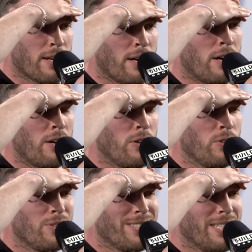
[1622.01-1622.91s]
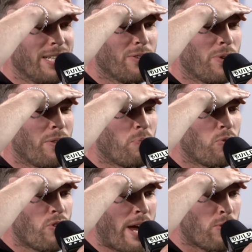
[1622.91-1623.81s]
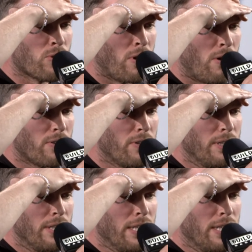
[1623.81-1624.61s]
go with Proudlock.